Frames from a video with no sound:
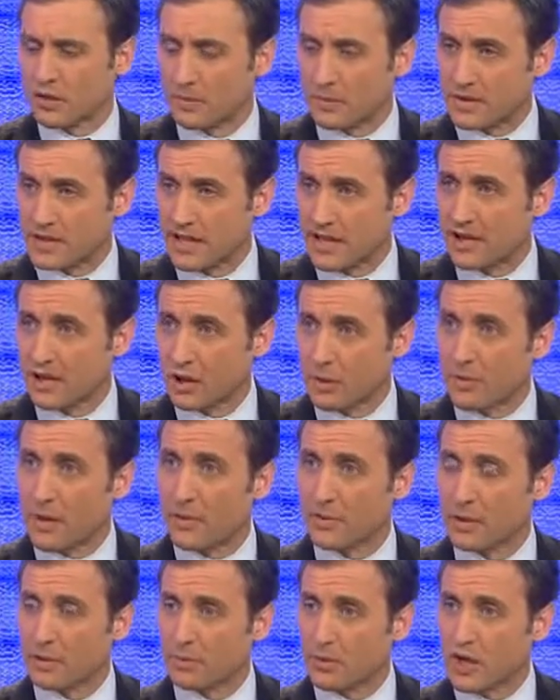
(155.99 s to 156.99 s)
in particular
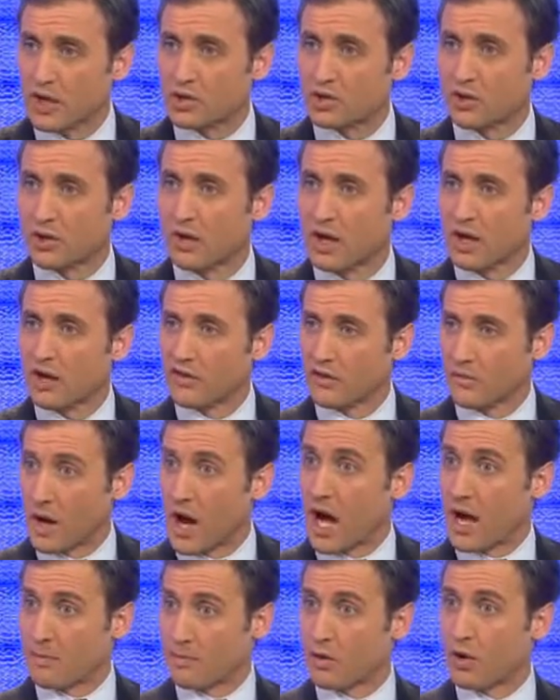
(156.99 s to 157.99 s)
public pressure from
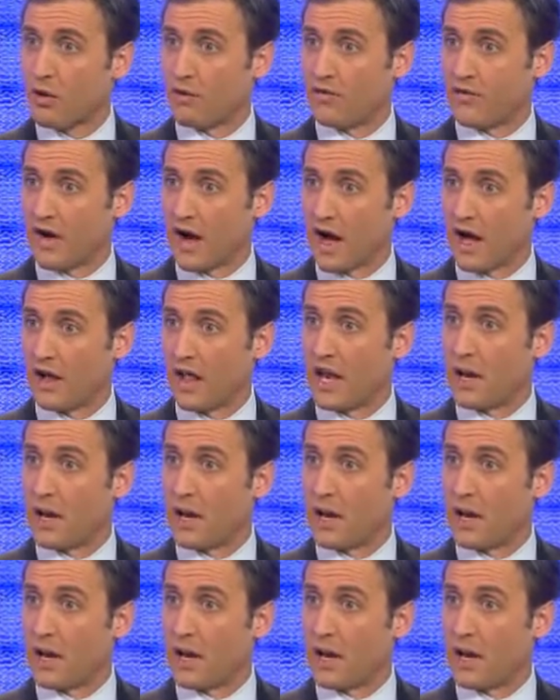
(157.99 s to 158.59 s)
high-profile